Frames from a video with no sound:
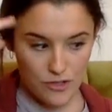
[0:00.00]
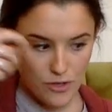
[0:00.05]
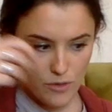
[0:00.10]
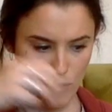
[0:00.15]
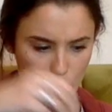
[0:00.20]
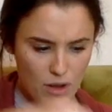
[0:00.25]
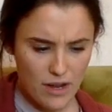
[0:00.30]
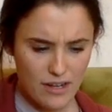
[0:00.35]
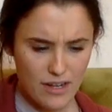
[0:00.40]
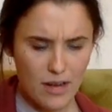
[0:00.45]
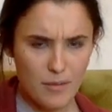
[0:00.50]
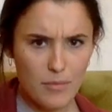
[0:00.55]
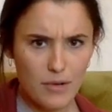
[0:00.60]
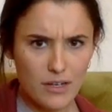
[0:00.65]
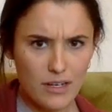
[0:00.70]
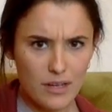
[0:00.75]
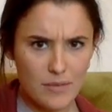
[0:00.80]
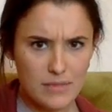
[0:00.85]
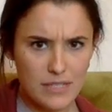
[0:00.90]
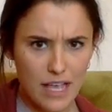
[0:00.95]
What number
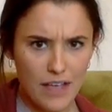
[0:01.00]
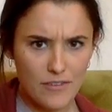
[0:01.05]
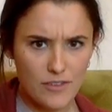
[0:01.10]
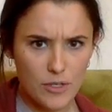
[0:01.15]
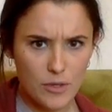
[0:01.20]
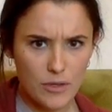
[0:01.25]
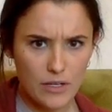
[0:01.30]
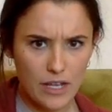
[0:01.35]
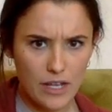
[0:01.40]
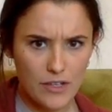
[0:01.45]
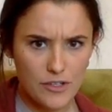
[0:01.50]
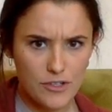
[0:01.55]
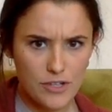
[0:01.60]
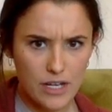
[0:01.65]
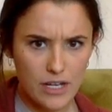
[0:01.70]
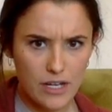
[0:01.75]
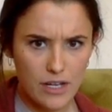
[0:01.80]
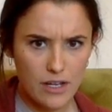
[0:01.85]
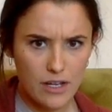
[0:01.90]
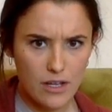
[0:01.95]
comes after 100?
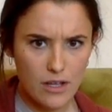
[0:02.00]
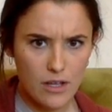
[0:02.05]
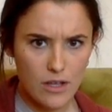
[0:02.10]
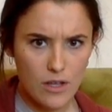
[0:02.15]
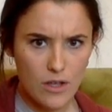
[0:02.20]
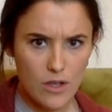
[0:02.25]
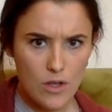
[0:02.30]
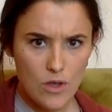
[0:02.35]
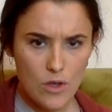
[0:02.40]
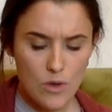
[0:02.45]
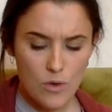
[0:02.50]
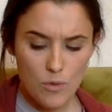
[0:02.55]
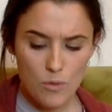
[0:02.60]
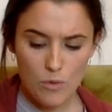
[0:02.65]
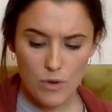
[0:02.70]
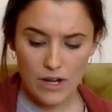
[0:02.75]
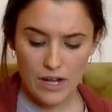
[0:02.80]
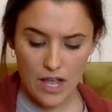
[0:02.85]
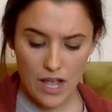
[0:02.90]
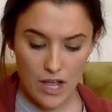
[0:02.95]

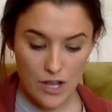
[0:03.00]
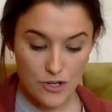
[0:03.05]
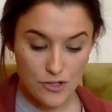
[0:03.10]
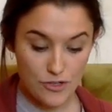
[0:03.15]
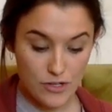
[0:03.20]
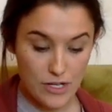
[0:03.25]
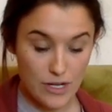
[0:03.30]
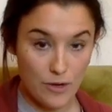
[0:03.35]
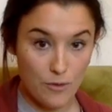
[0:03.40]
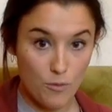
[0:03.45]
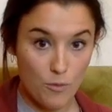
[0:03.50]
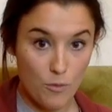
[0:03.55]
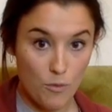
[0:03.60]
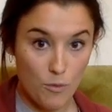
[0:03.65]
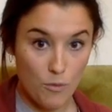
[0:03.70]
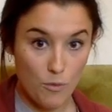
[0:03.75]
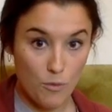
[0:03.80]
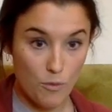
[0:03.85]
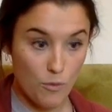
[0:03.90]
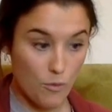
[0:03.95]
100
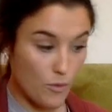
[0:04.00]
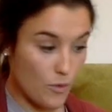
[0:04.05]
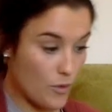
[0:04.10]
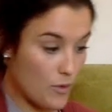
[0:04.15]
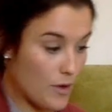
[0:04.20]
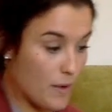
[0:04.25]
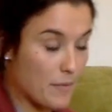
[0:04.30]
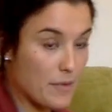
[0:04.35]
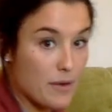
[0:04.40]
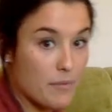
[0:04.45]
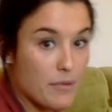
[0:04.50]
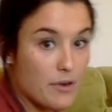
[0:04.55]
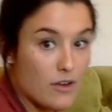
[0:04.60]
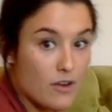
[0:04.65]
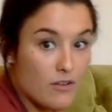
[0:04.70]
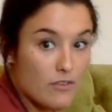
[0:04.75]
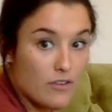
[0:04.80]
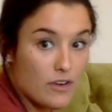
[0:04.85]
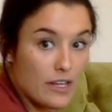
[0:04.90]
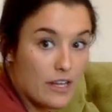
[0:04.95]
and, oh, I'm going to put it
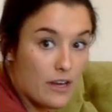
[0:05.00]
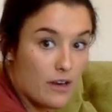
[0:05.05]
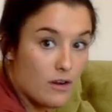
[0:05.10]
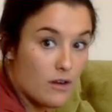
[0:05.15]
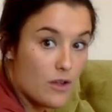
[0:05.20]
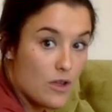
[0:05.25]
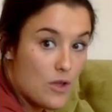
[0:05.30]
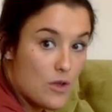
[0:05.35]
over here.